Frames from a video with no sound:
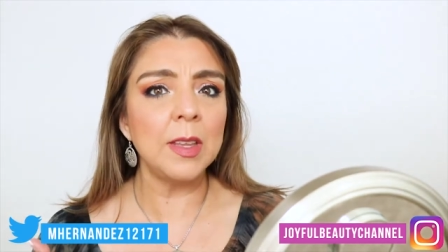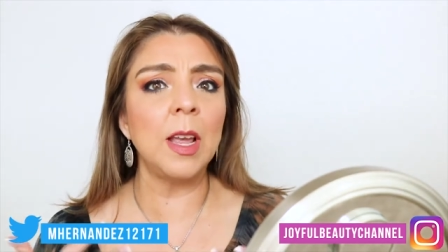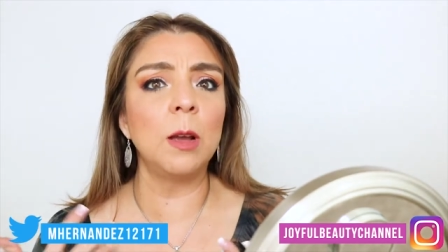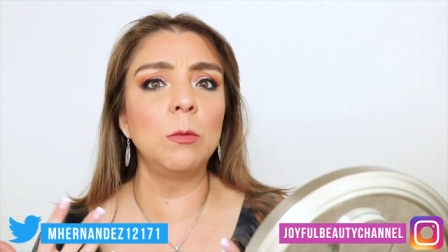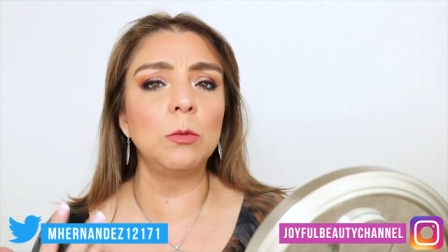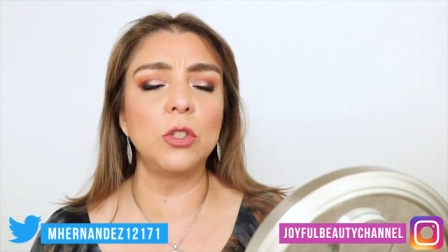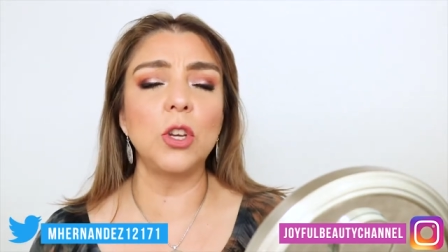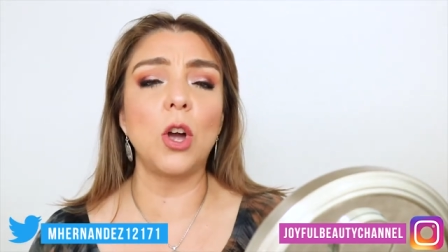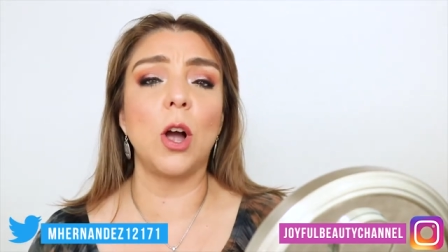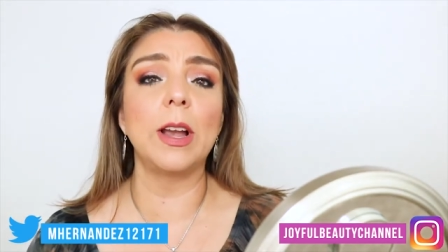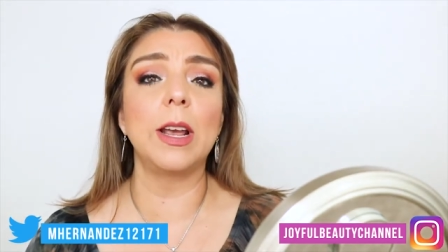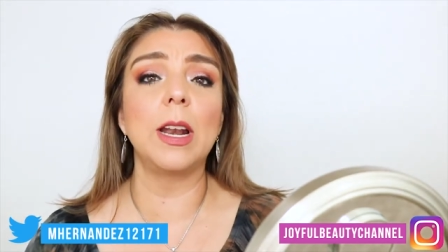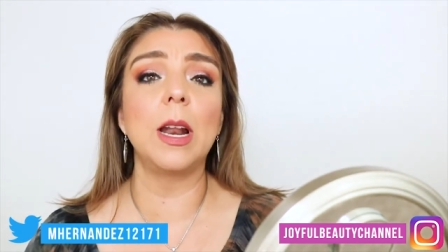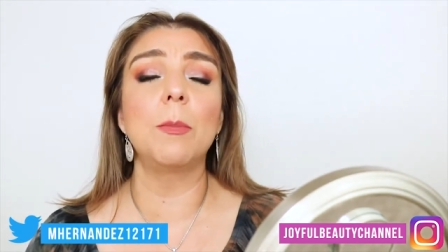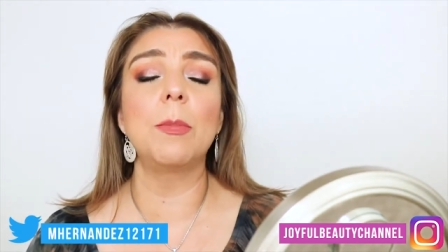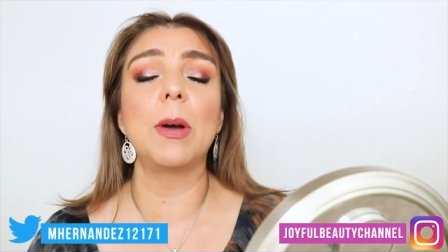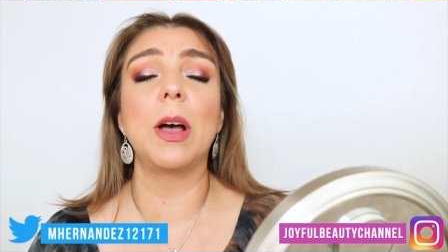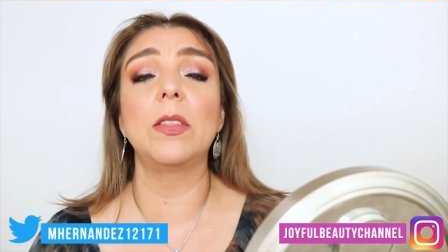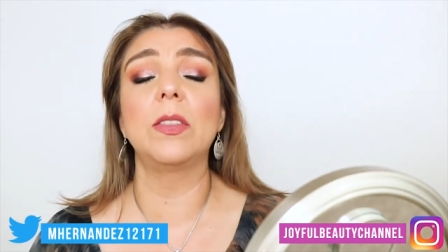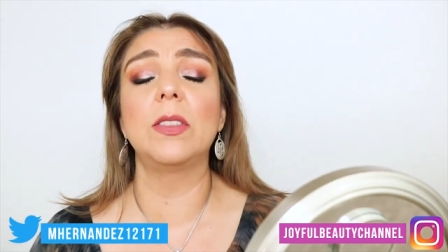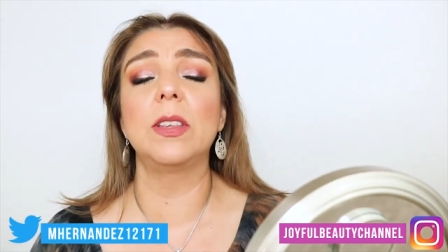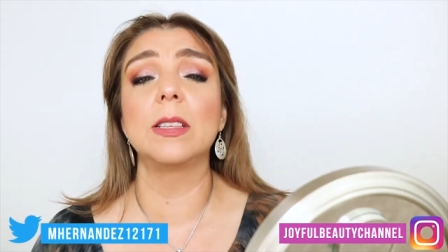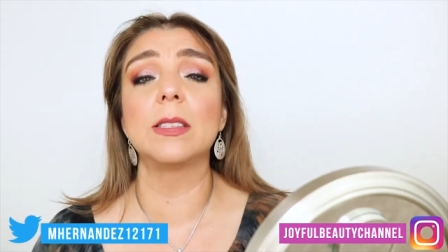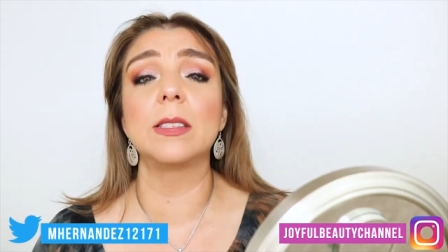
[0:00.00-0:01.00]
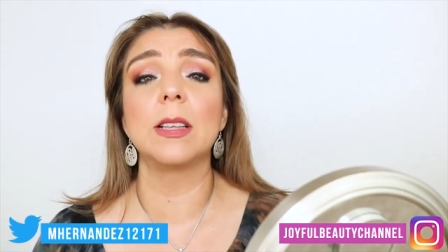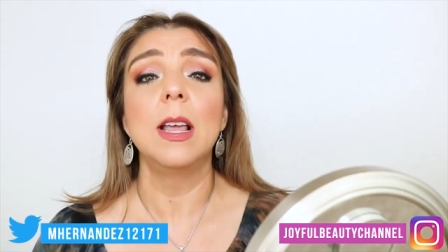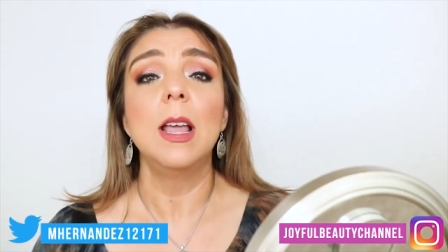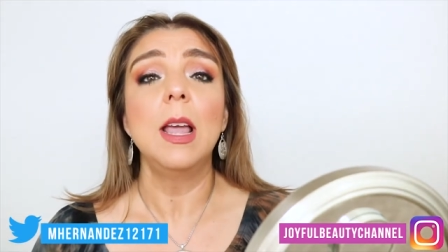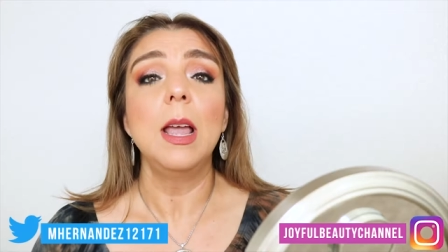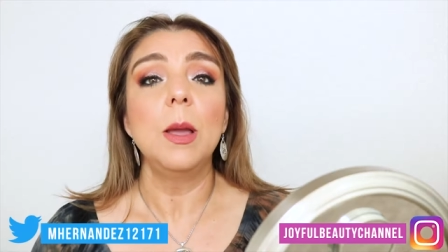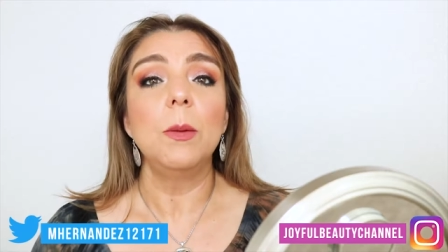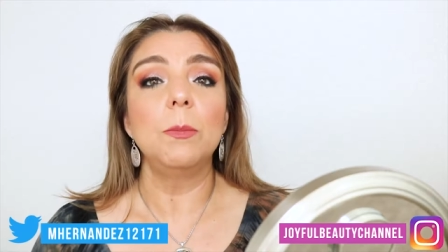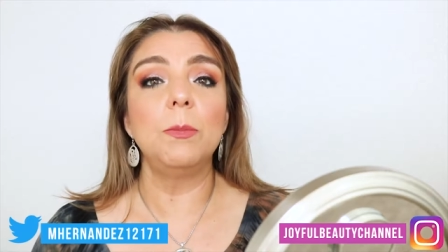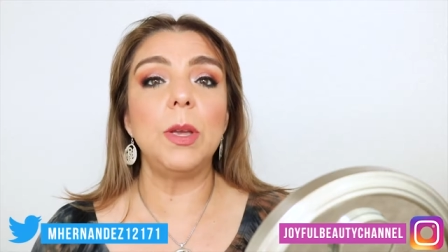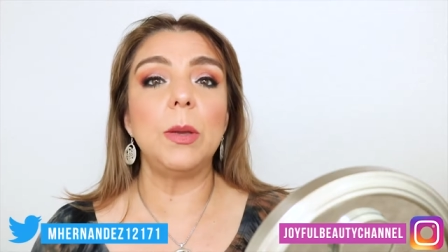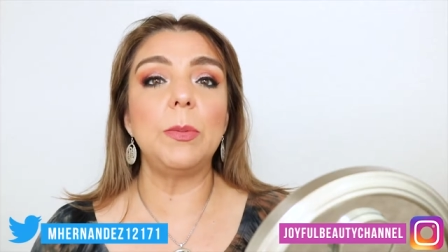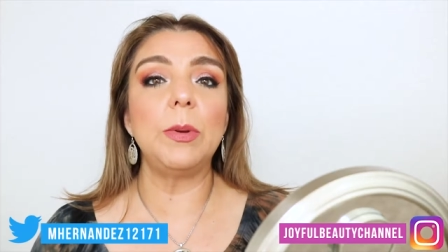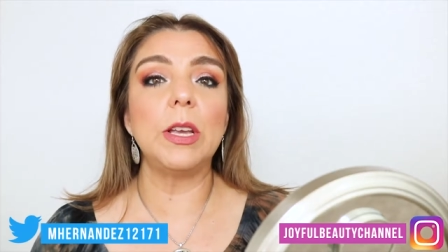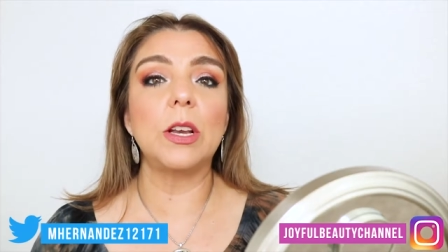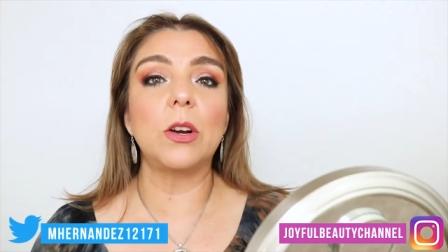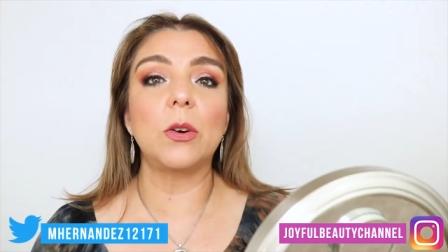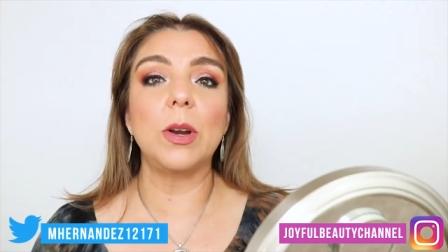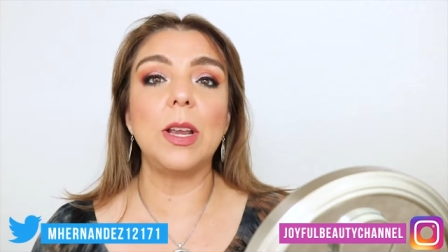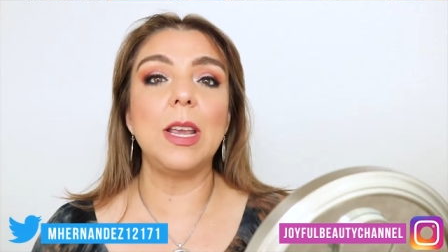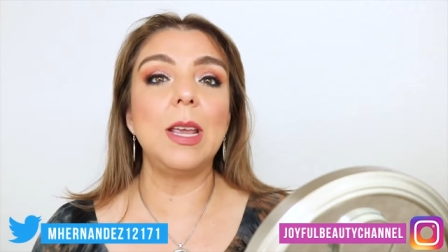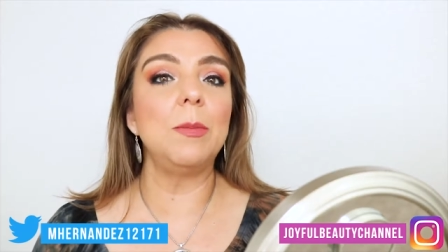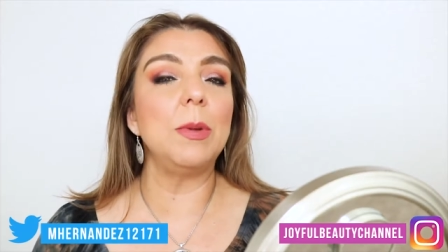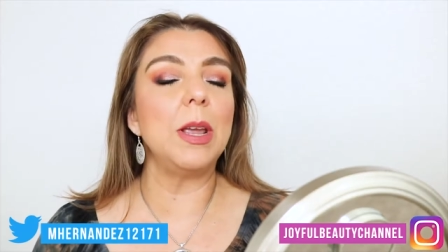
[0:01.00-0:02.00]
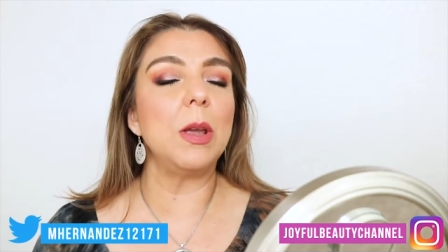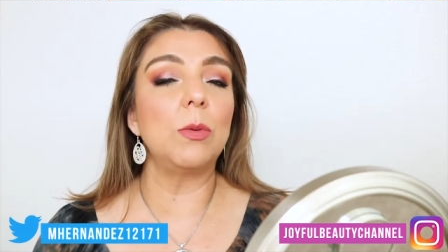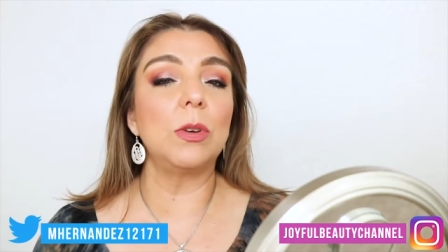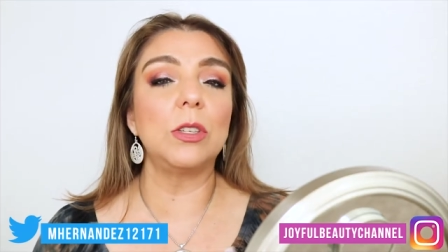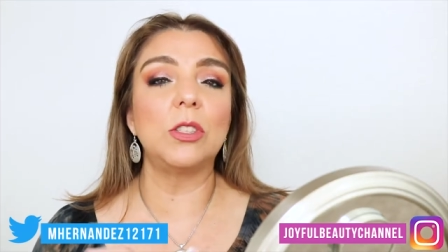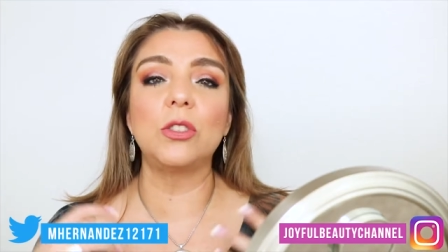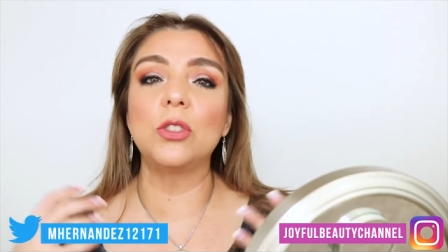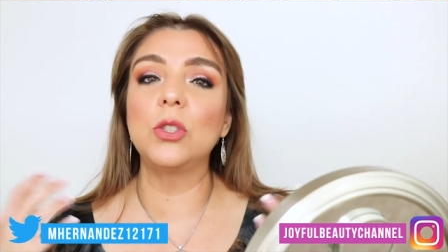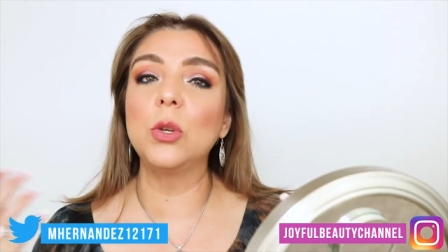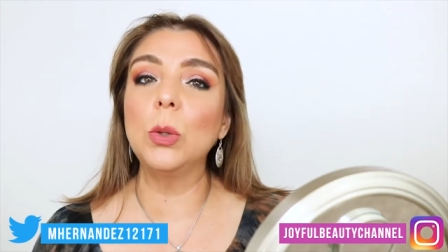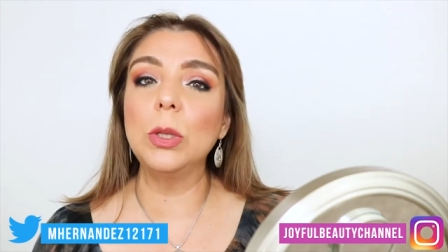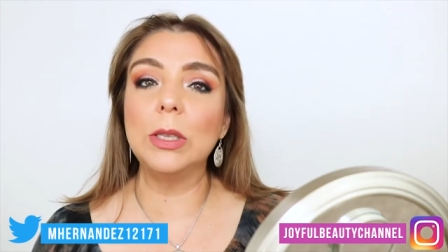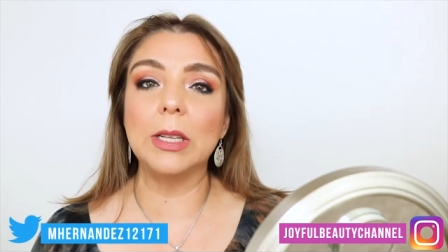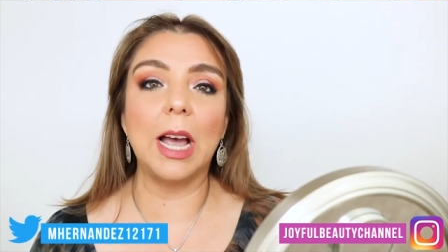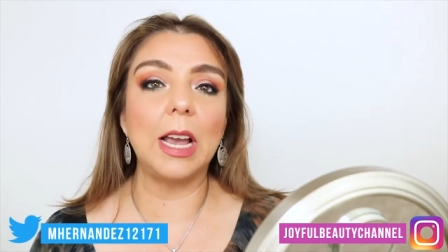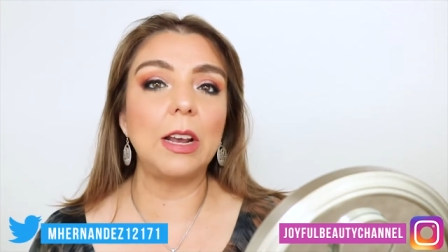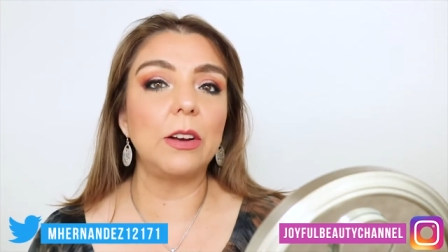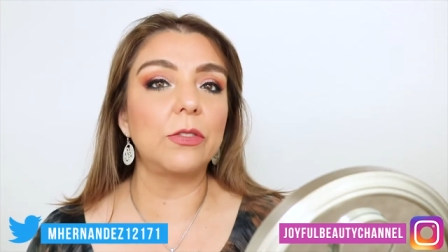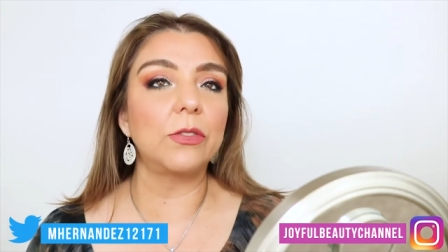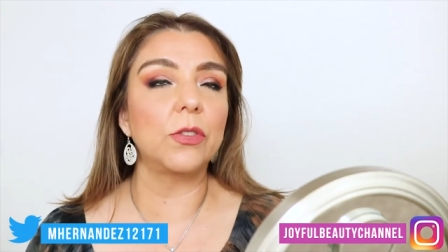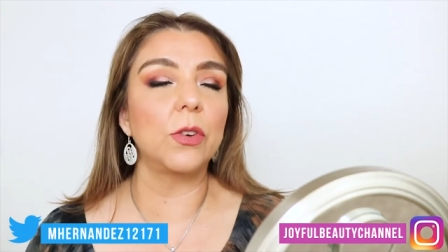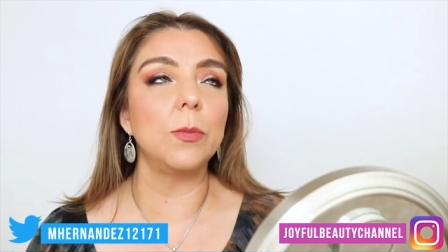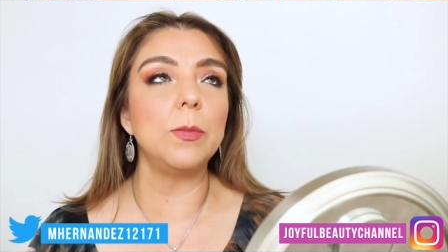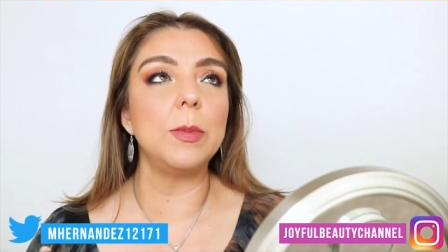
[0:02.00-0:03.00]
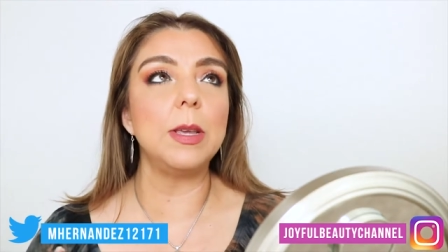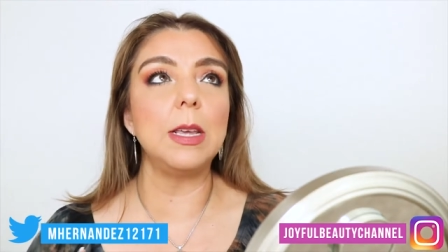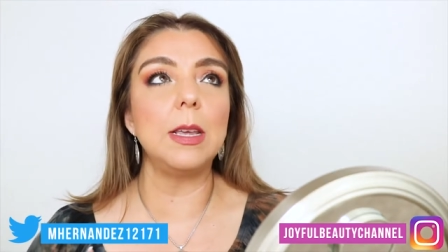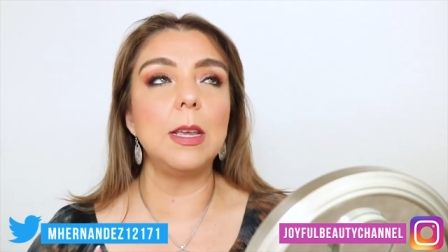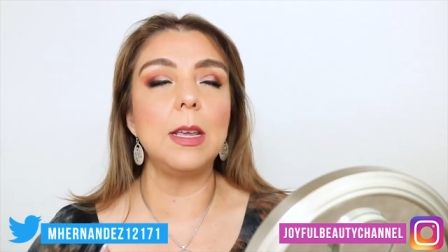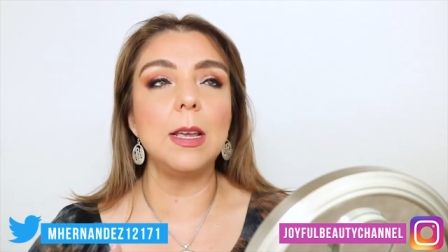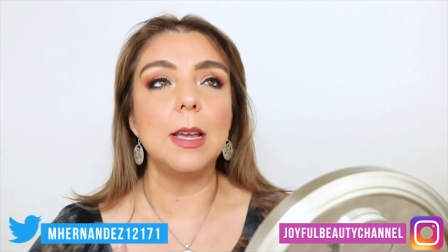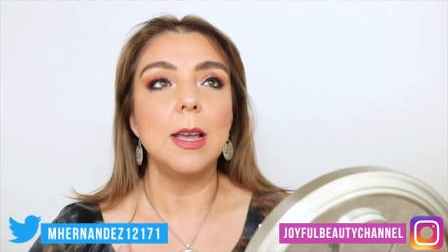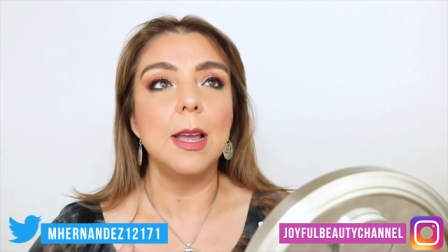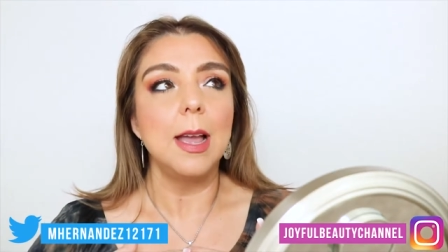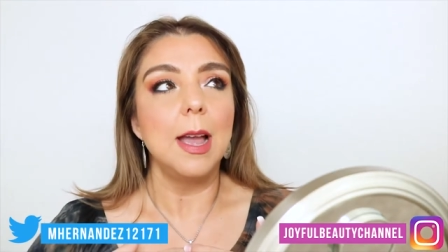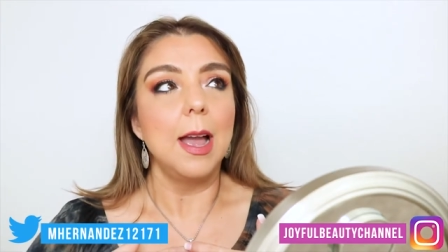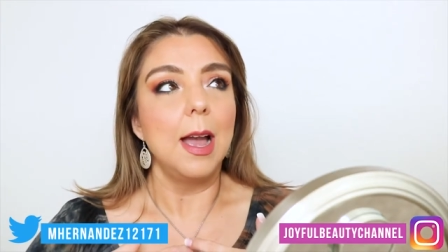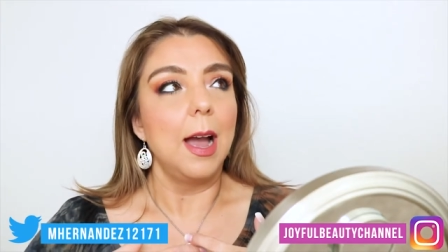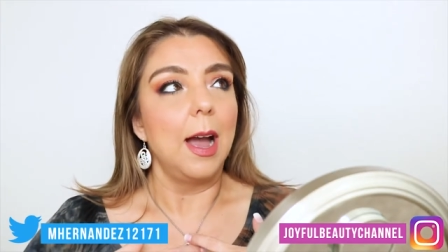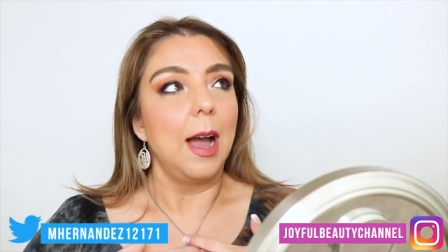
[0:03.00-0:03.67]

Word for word: I'm talking about this BB cream. It was too light for me.